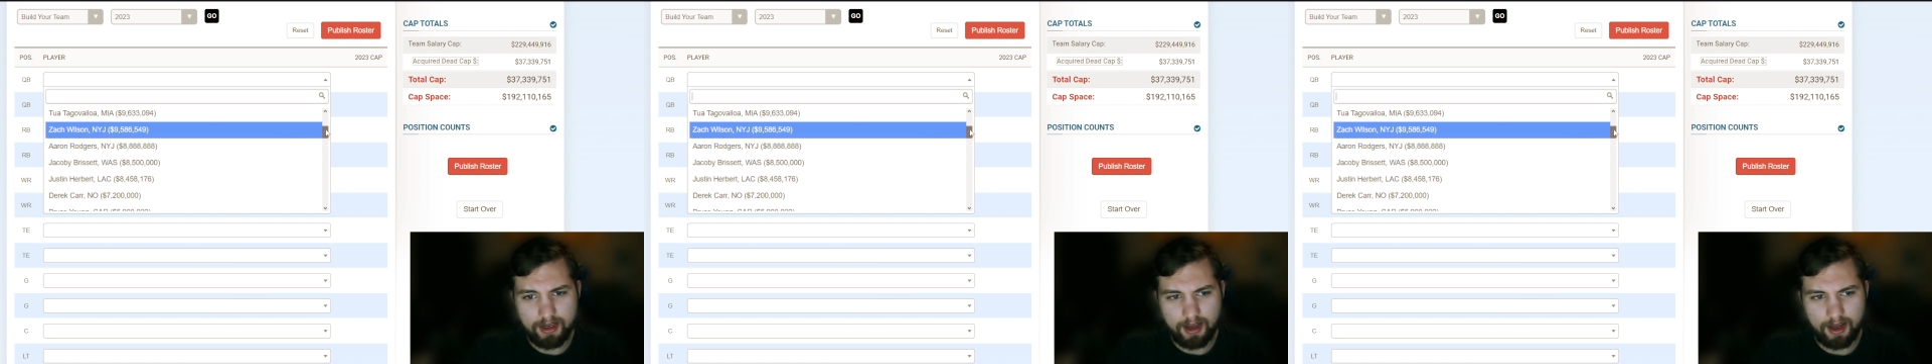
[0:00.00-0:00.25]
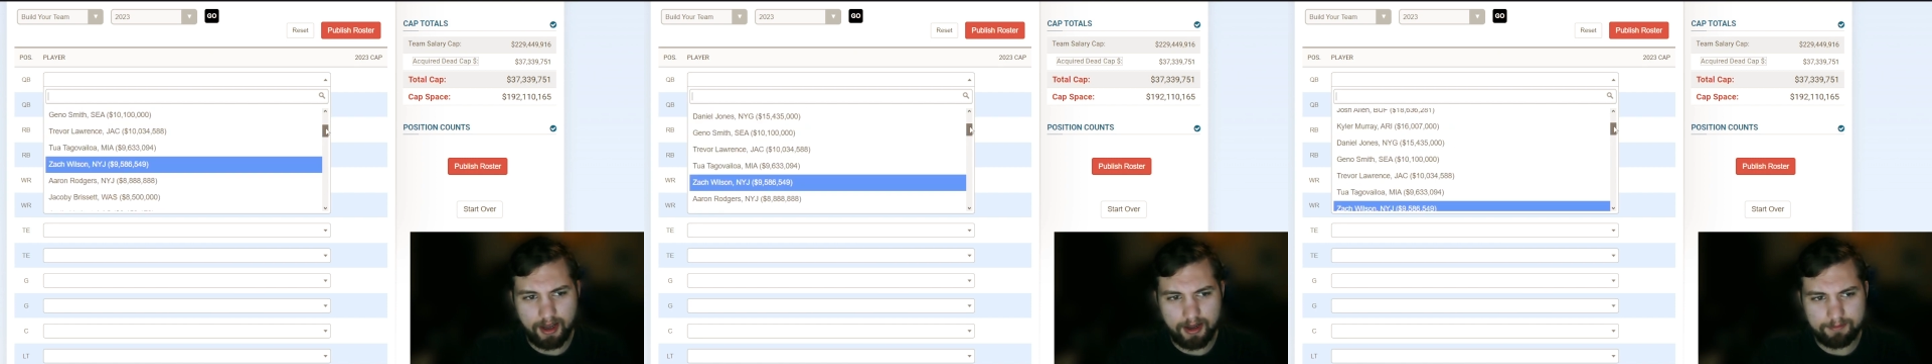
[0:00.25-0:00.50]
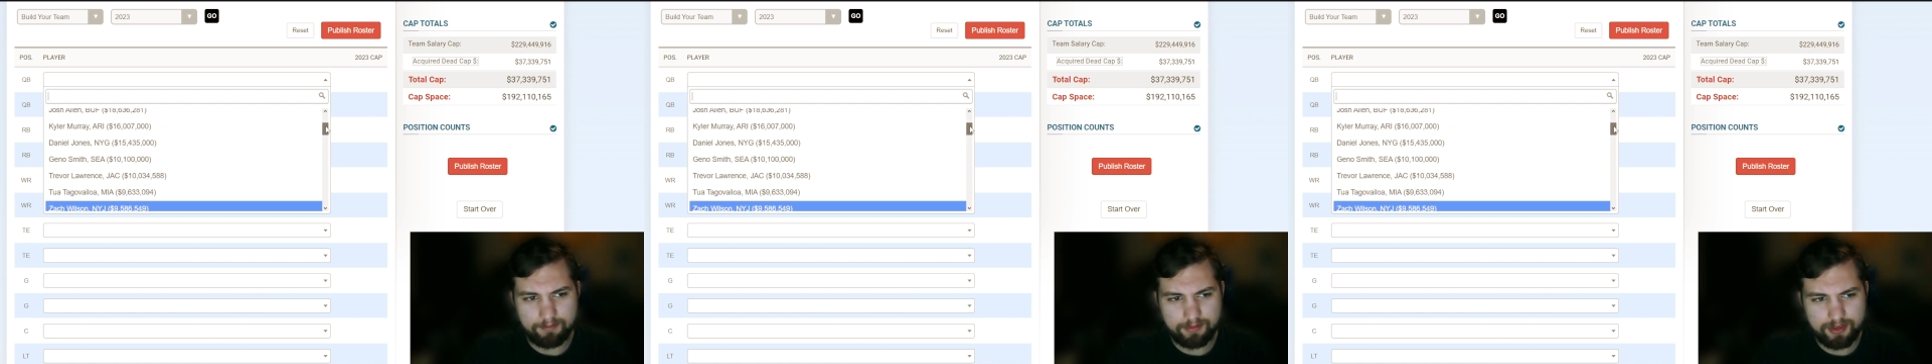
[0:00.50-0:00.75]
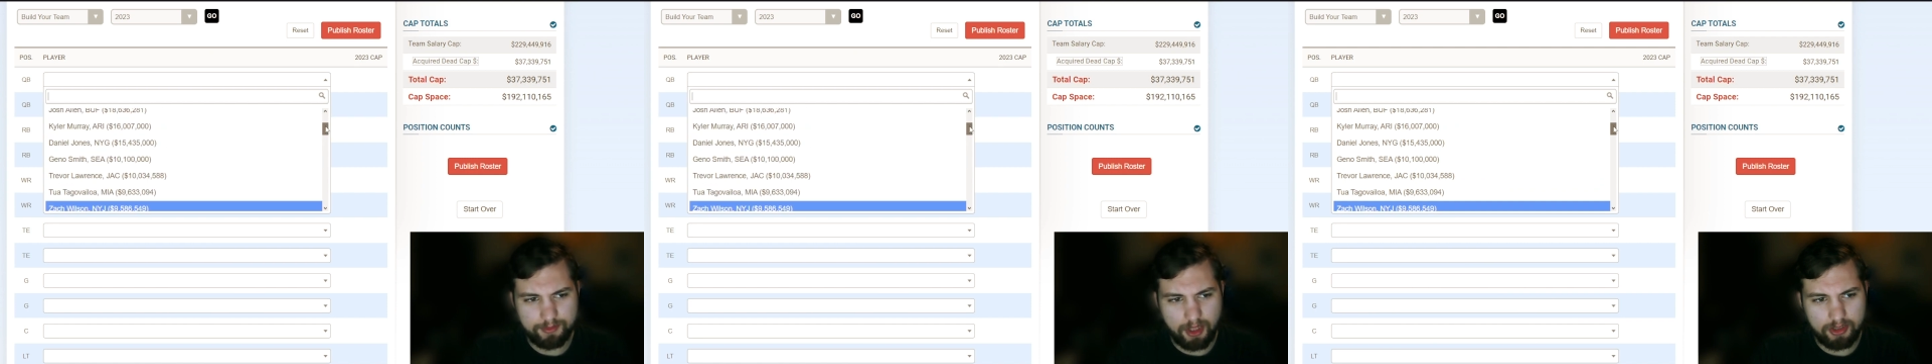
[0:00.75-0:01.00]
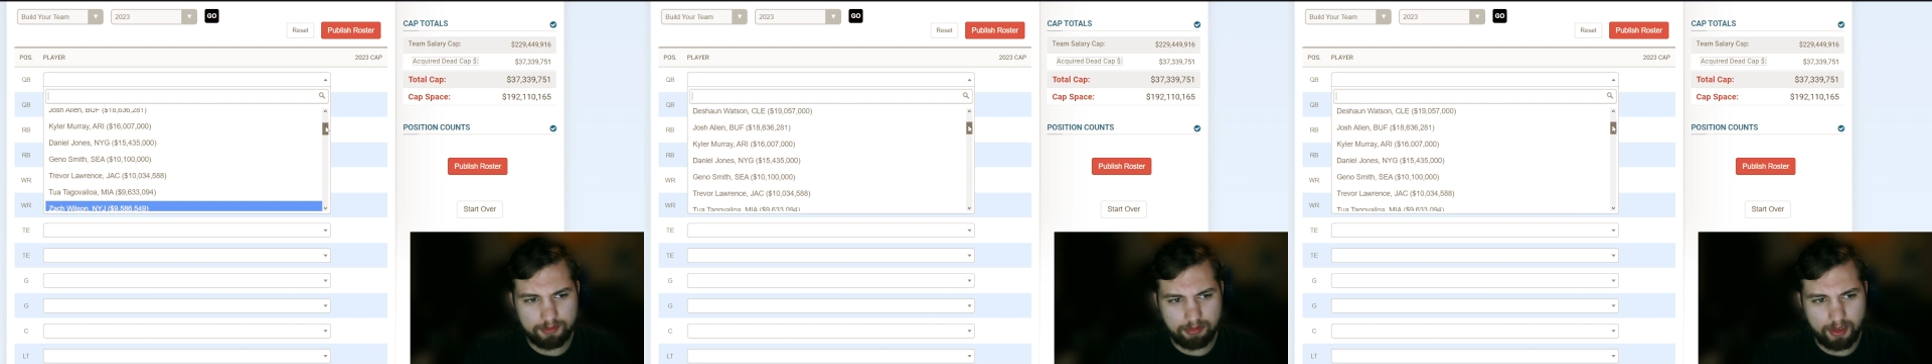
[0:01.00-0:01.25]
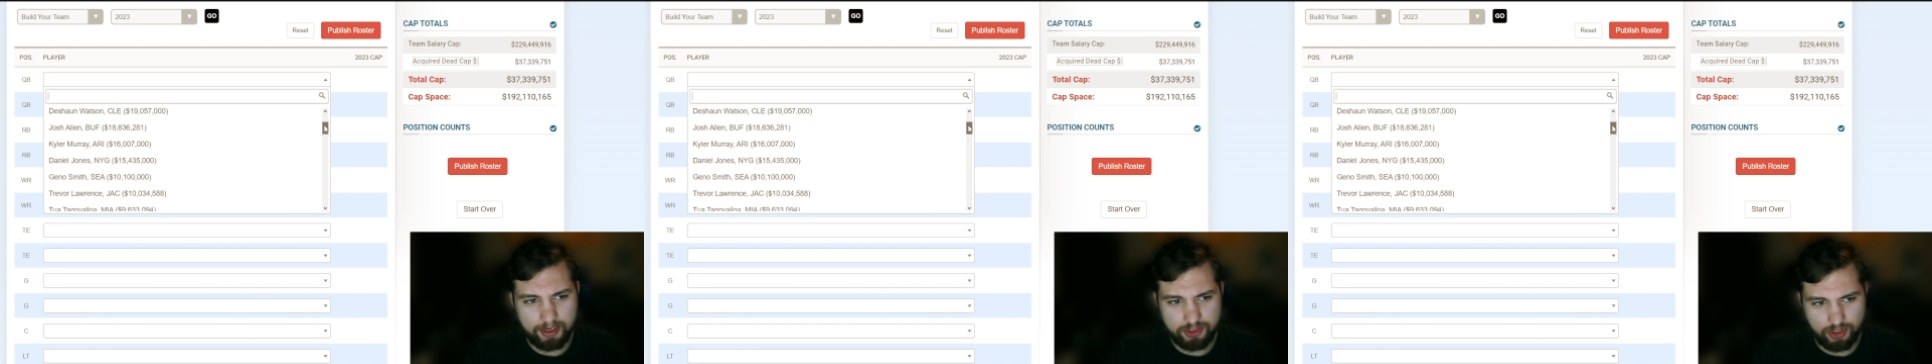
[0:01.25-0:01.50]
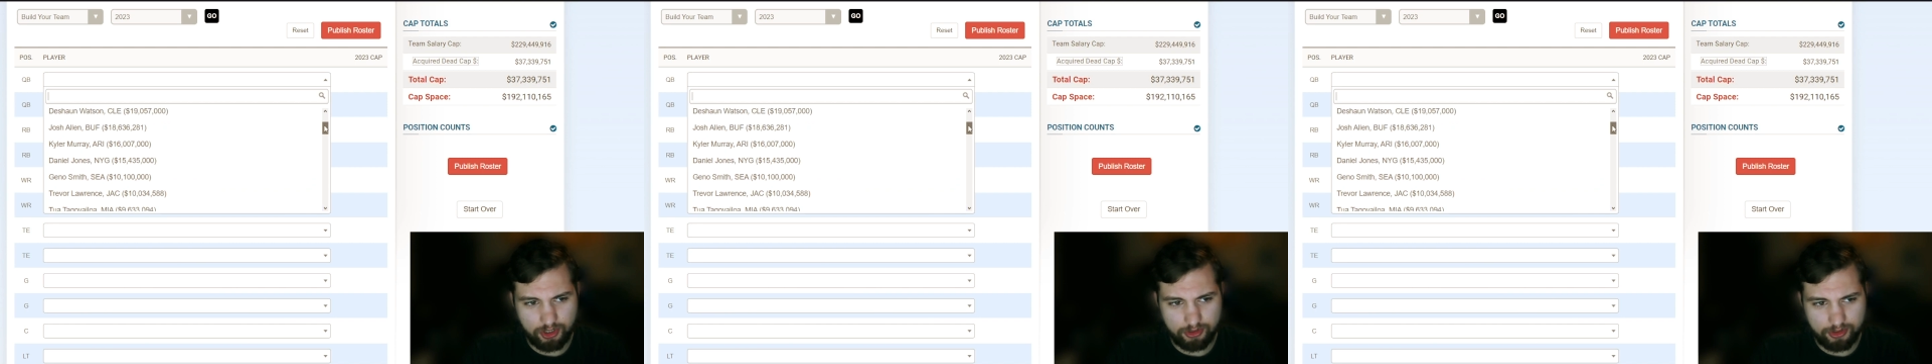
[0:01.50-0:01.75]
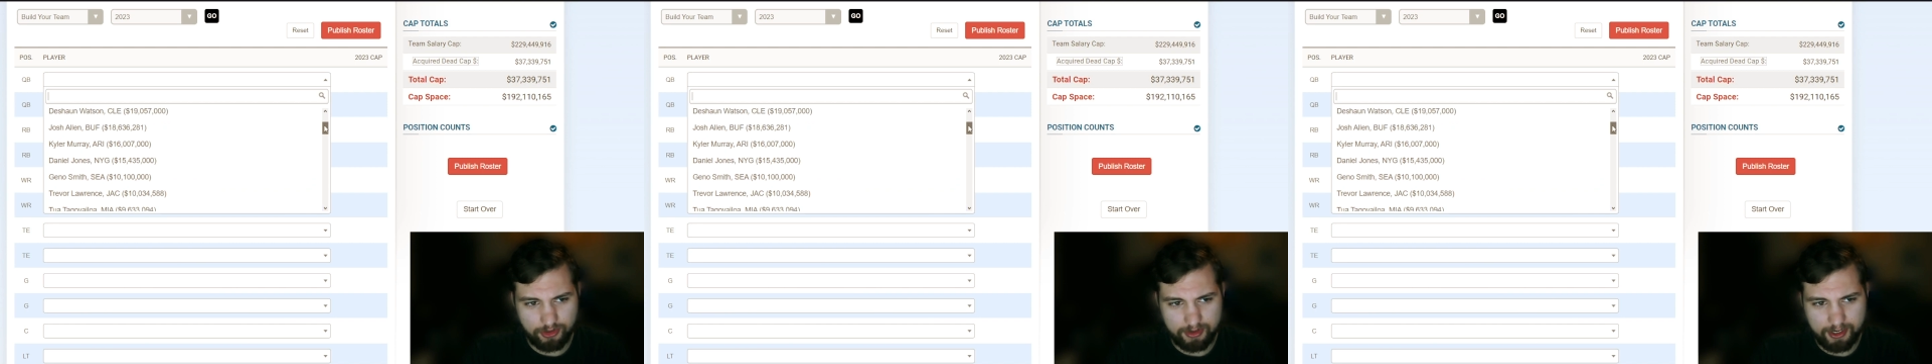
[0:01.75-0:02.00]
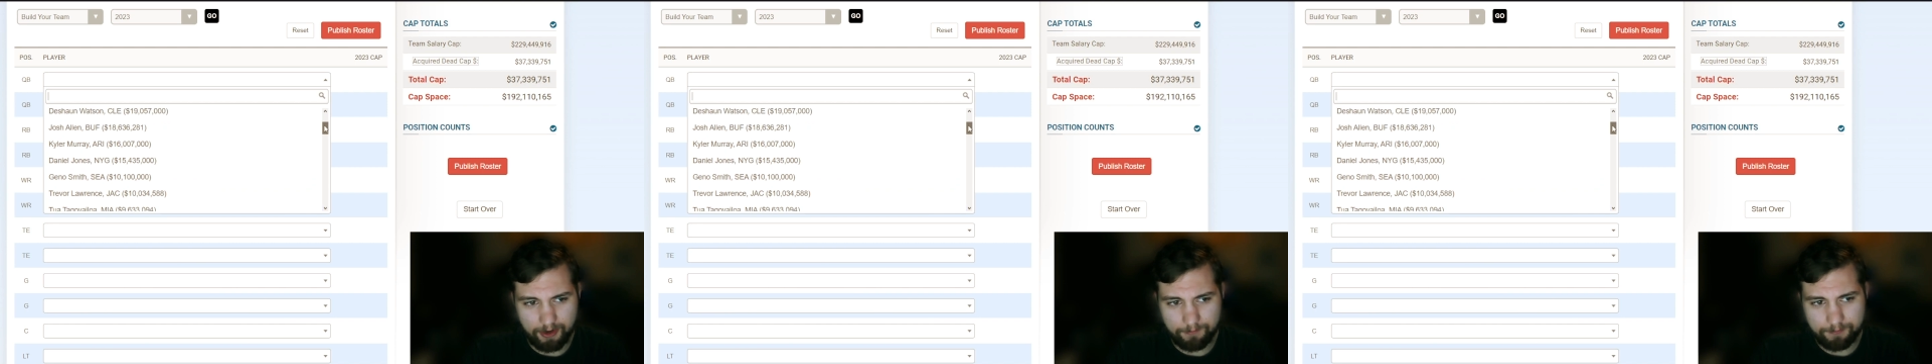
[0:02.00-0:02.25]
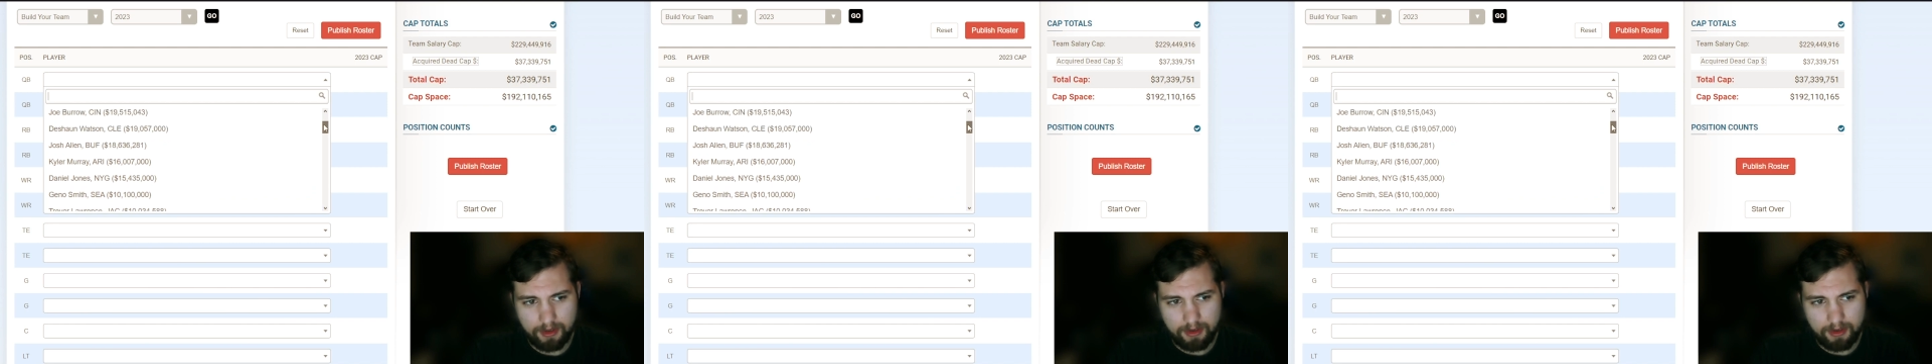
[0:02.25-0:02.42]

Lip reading: some of the other players currently right now,